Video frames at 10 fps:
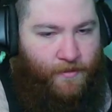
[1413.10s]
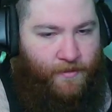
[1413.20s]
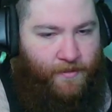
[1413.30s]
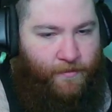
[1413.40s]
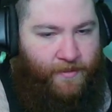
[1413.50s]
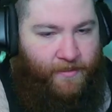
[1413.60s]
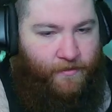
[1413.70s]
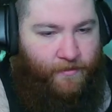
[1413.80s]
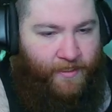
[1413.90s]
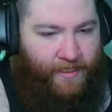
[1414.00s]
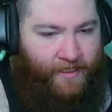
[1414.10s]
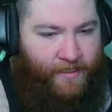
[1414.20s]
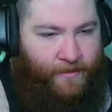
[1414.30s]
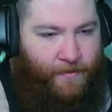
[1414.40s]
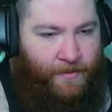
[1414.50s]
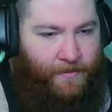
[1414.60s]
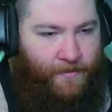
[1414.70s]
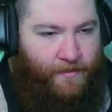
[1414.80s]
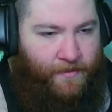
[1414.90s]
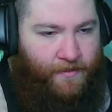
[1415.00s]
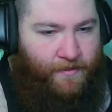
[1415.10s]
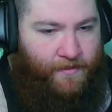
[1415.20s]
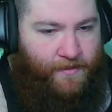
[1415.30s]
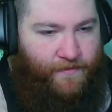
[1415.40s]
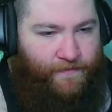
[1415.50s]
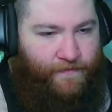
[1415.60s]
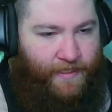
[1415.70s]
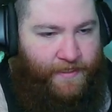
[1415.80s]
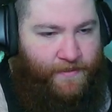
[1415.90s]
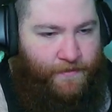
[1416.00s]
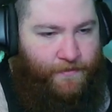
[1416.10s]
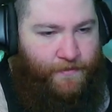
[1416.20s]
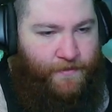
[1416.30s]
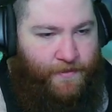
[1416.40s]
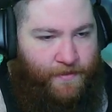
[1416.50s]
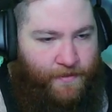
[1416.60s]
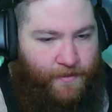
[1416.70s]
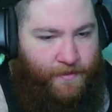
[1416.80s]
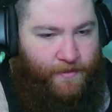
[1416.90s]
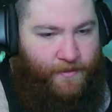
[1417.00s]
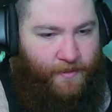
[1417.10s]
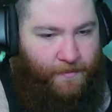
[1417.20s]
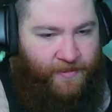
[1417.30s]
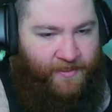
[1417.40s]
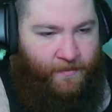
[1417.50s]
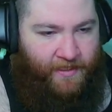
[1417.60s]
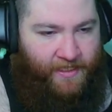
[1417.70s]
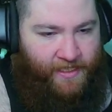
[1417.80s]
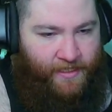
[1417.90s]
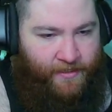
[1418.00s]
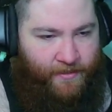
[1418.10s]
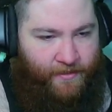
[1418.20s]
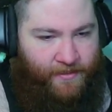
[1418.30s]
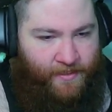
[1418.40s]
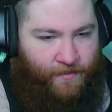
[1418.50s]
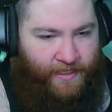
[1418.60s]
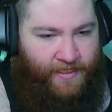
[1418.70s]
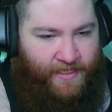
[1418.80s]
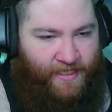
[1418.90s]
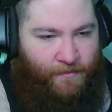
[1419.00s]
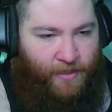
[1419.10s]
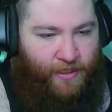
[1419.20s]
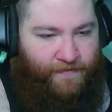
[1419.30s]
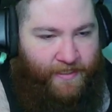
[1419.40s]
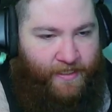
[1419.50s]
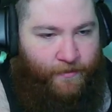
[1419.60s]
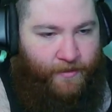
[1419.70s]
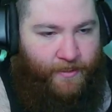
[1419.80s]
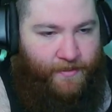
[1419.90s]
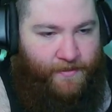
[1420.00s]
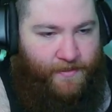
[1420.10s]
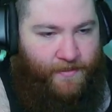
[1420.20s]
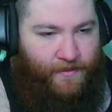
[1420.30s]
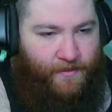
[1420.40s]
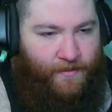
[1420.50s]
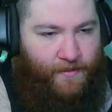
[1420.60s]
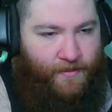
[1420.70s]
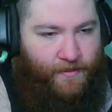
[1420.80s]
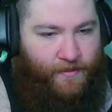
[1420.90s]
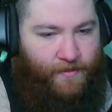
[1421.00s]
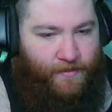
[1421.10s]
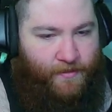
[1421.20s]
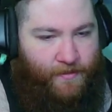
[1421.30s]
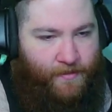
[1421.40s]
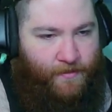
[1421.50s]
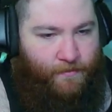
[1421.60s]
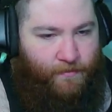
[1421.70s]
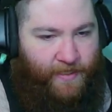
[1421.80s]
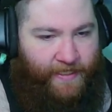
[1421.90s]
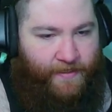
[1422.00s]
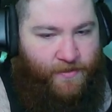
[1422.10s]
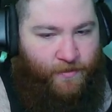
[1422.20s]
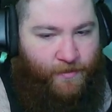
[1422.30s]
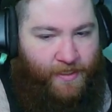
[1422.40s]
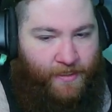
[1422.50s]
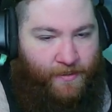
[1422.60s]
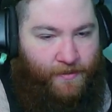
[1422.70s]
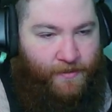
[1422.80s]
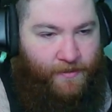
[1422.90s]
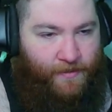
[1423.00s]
And then we can grab these fossils and put them in here. Since we gotta send them off anyways, might as well.